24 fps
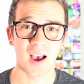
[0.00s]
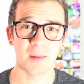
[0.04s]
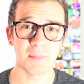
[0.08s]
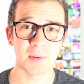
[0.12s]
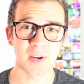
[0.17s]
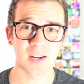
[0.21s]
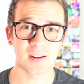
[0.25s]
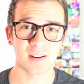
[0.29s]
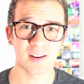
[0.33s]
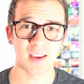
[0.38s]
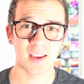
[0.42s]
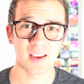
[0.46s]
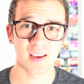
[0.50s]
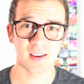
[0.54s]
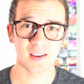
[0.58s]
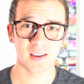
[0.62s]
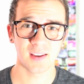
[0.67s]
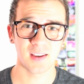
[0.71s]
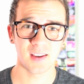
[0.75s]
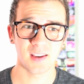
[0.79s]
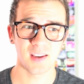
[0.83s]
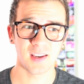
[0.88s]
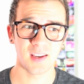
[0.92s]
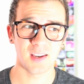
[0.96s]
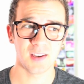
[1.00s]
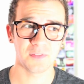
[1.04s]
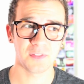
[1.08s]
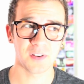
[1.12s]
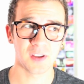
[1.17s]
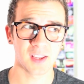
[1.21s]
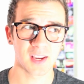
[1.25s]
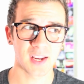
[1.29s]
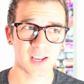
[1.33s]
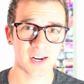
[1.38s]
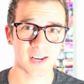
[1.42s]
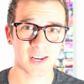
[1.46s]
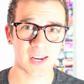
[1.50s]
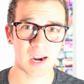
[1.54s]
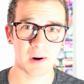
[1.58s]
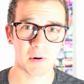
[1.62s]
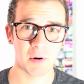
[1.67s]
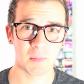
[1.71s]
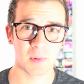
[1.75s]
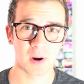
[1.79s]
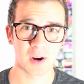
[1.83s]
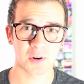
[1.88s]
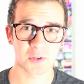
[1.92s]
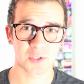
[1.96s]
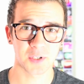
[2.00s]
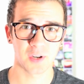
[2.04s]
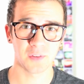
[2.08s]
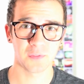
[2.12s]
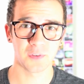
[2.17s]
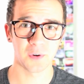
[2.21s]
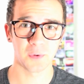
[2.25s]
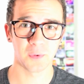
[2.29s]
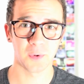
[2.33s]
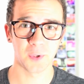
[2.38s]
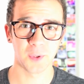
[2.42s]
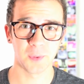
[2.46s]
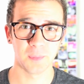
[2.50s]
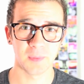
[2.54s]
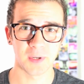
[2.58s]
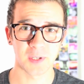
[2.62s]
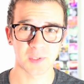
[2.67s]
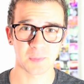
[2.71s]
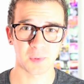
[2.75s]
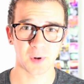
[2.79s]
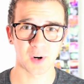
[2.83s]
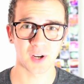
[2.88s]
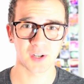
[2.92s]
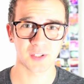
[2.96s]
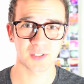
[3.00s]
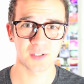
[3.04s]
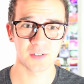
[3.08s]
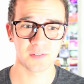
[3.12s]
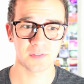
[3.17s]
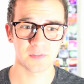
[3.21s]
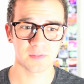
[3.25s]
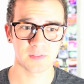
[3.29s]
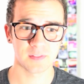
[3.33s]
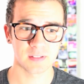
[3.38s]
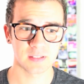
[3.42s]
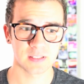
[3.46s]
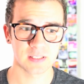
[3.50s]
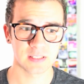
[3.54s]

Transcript: I mean, if yelling at a camera by yourself in a room is productive,